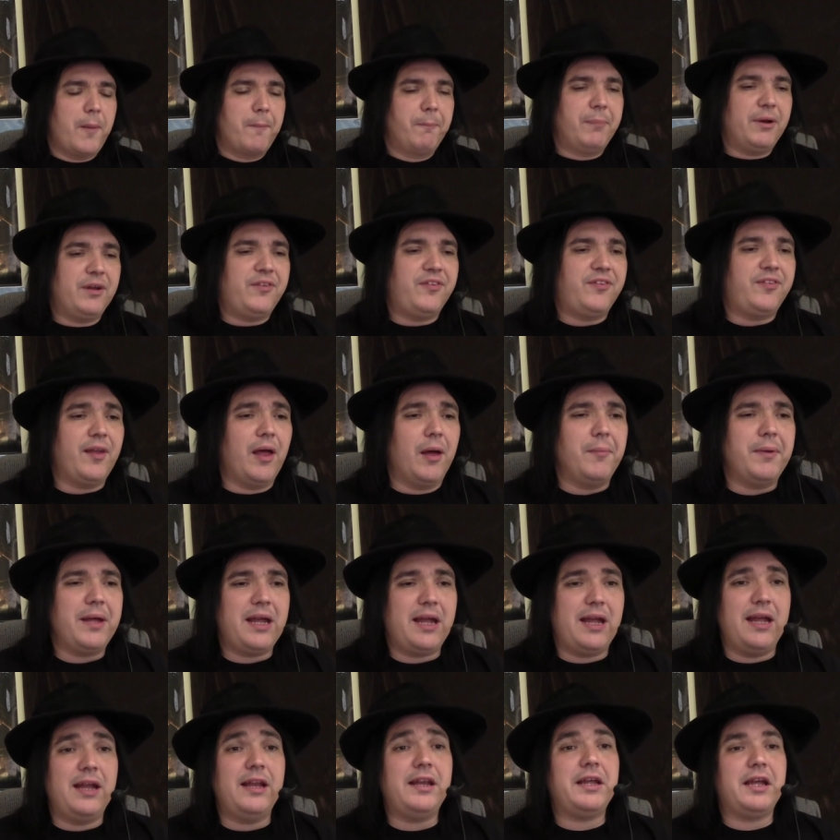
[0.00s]
But some
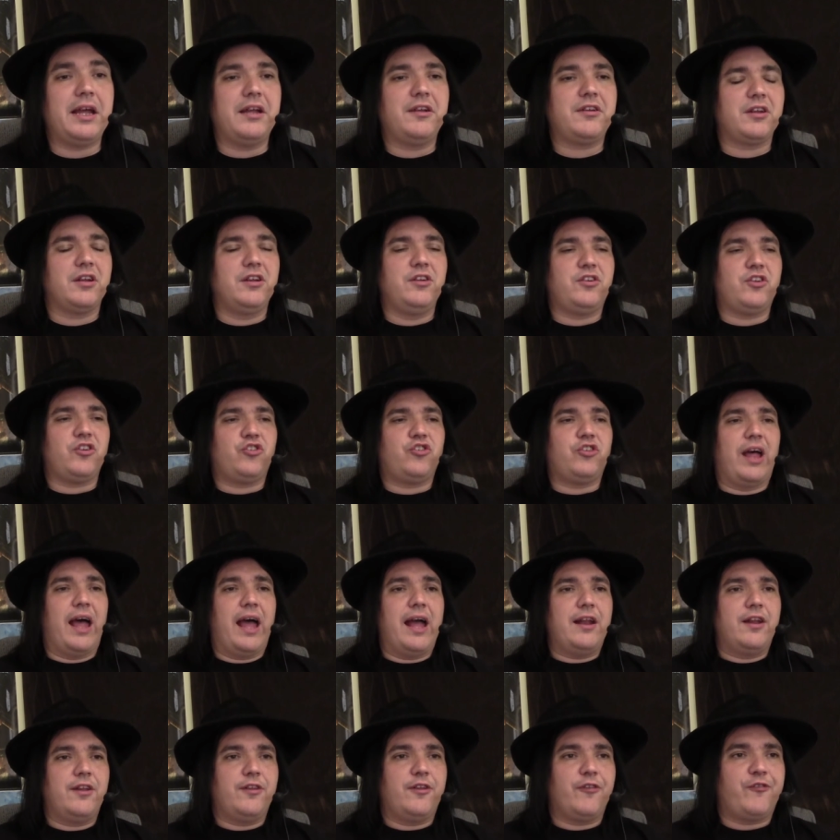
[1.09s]
idiot
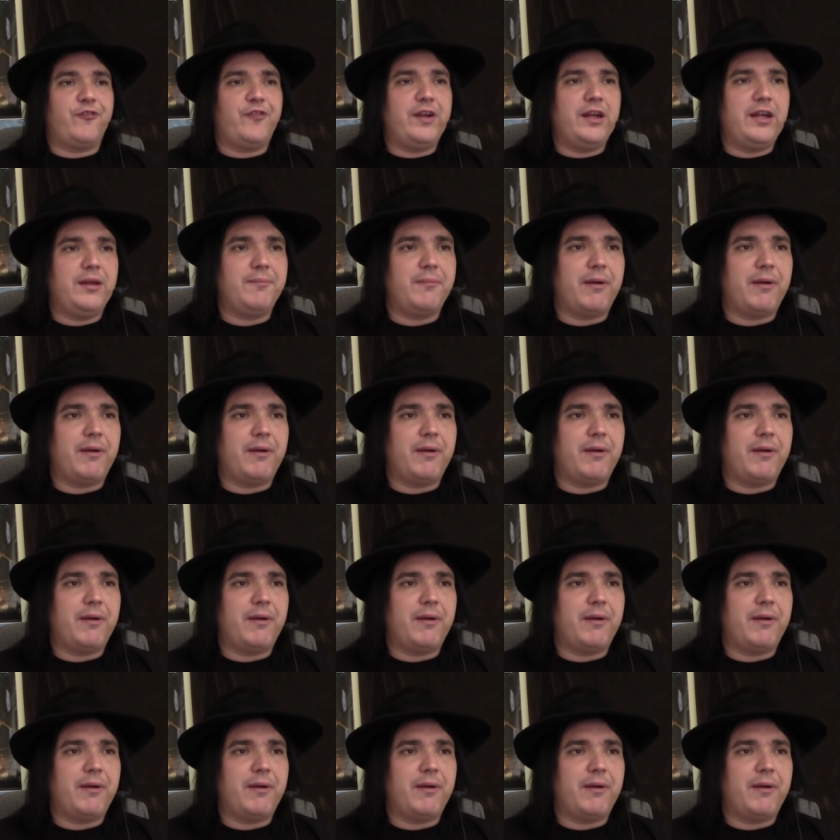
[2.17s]
decided to feed